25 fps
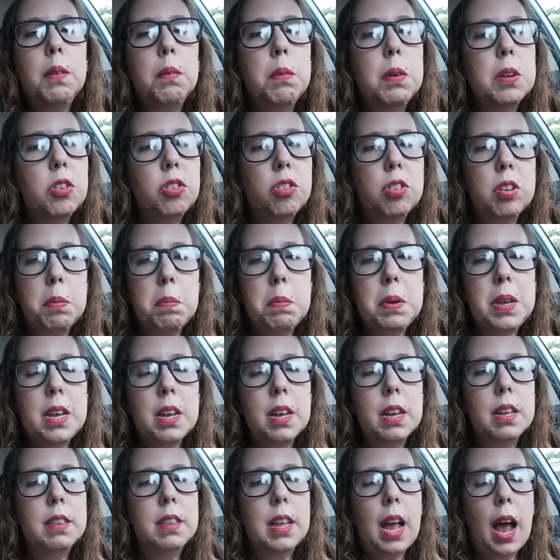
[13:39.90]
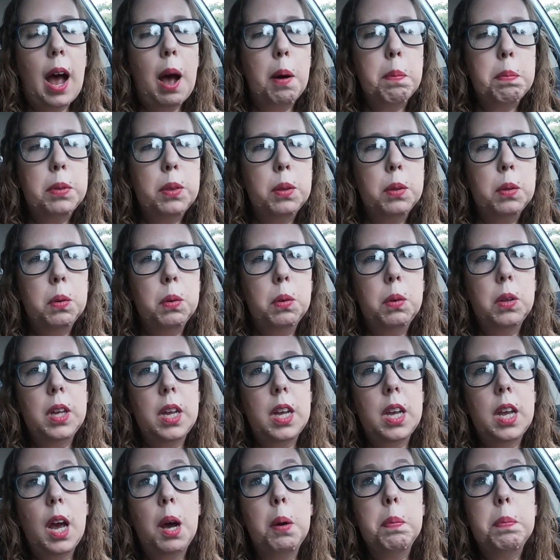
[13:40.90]
which to me is
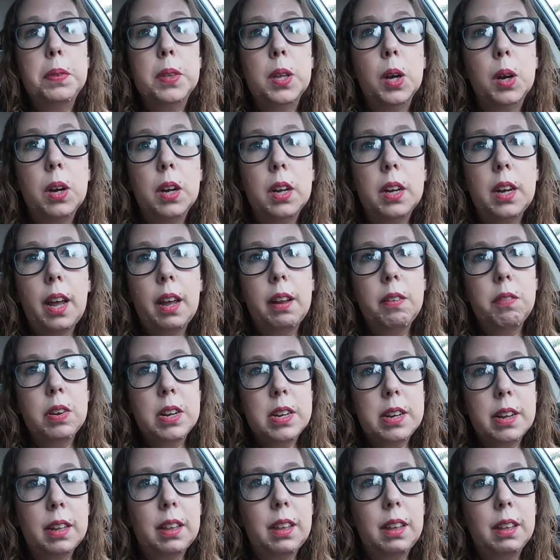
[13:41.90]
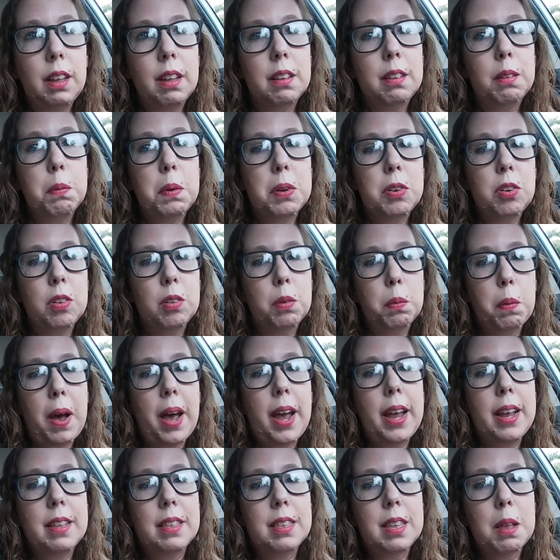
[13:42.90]
absolutely absurd and ridiculous, which is
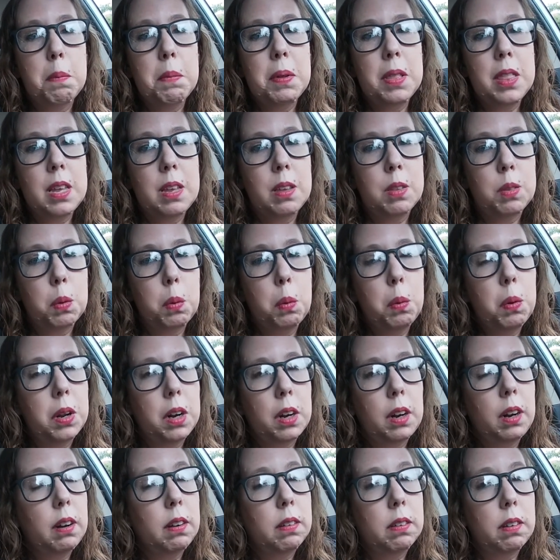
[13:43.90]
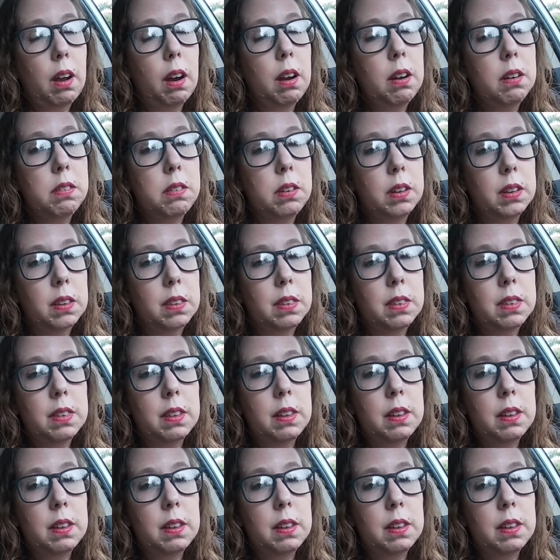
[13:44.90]
why some of these orders are just